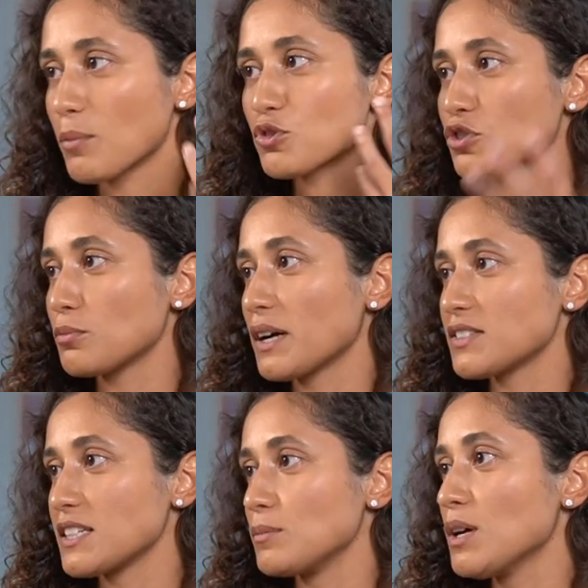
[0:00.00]
I'm sure my
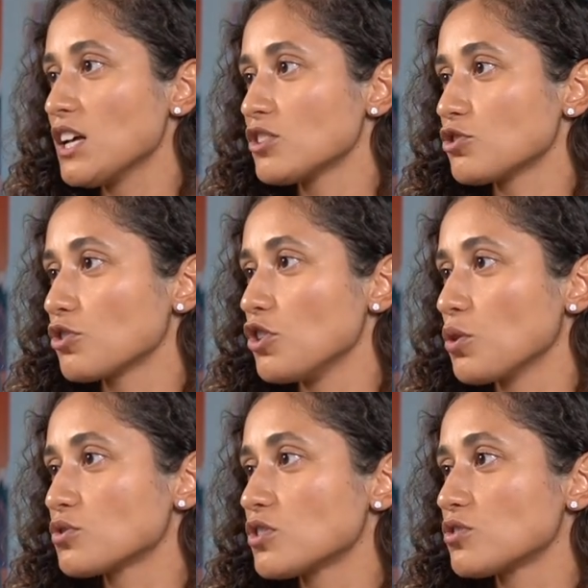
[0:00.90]
team took
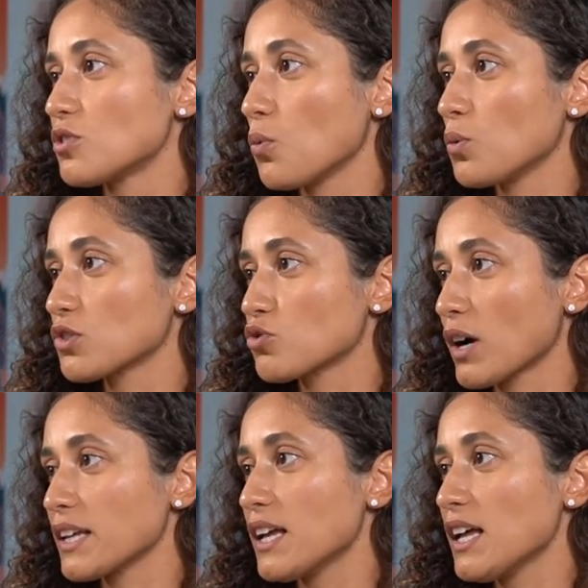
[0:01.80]
notes, so we'll
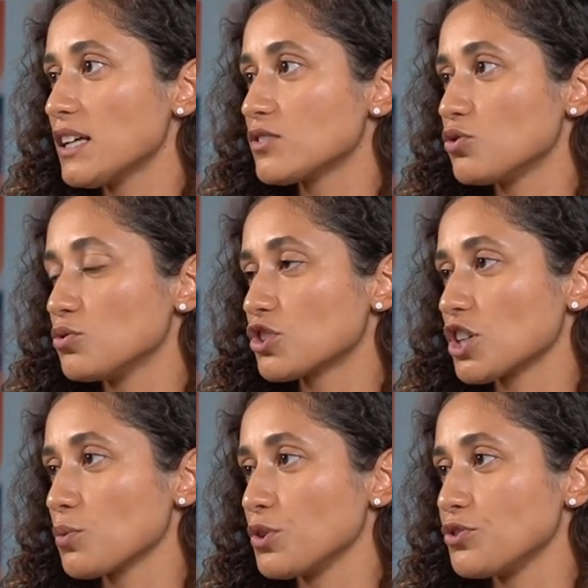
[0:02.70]
try to
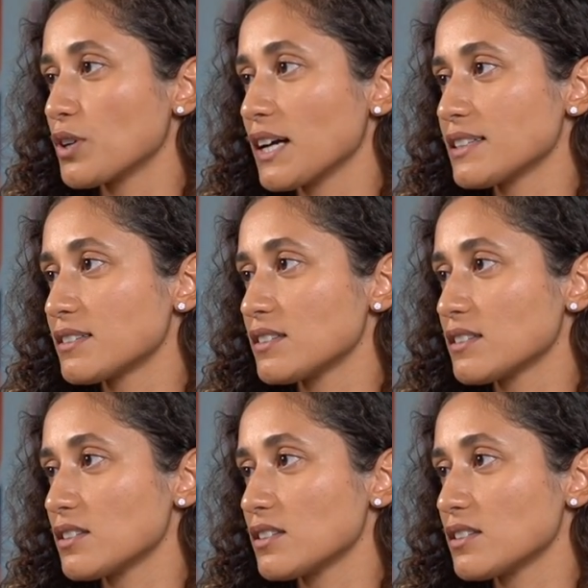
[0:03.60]
share with you guys